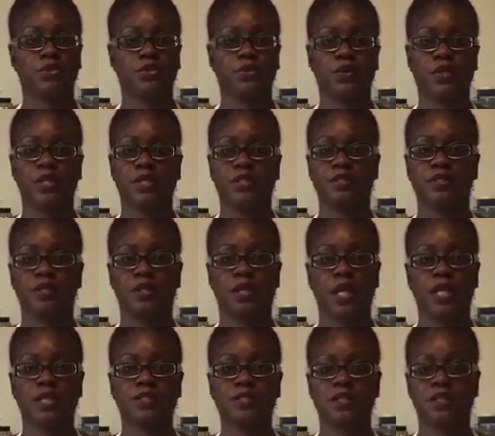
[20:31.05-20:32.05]
so it is
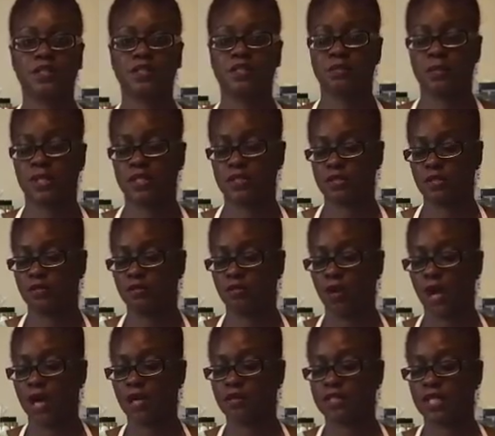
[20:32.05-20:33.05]
less expensive,
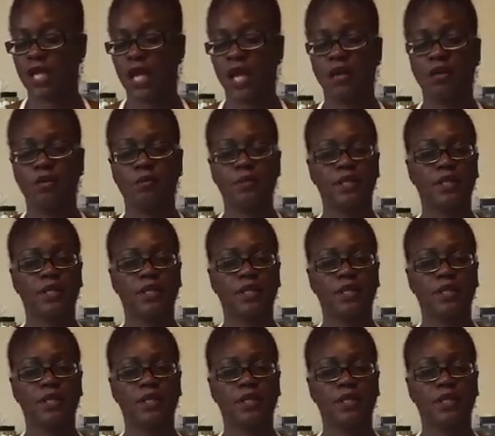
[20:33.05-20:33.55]
while tallow,